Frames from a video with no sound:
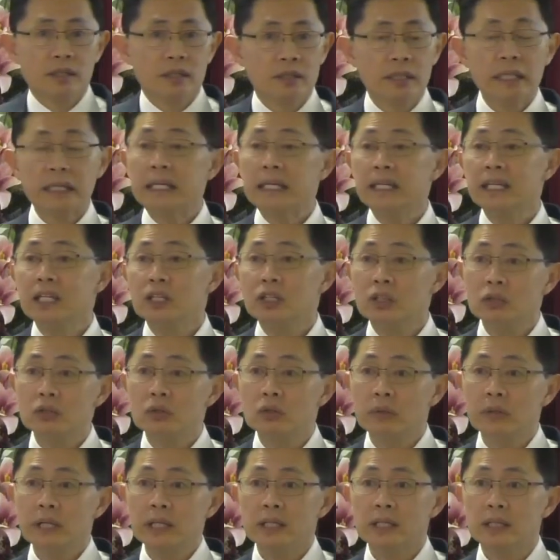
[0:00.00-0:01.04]
Did he need to
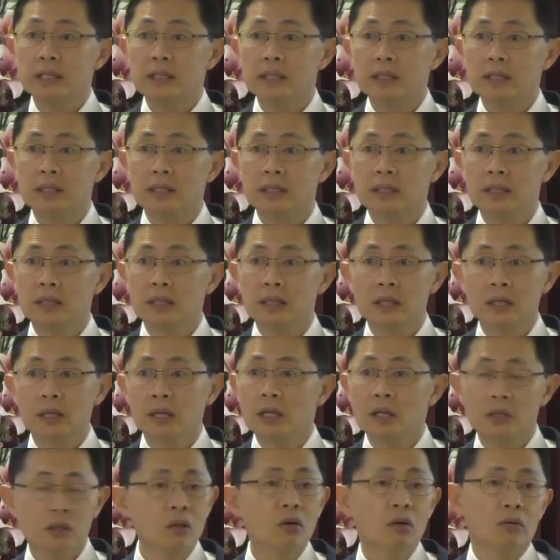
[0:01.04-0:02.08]
do it?
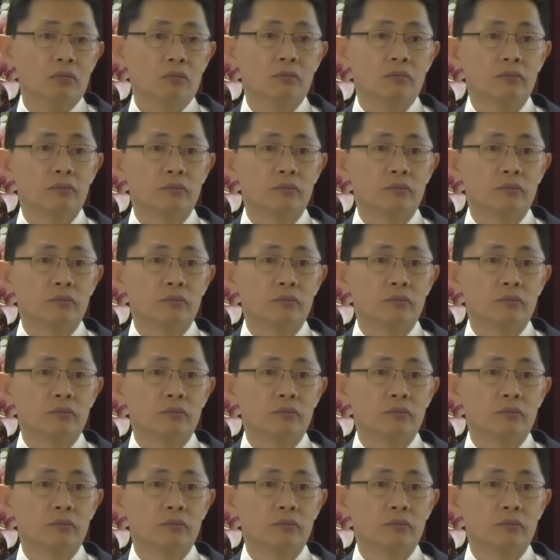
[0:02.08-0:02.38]
No.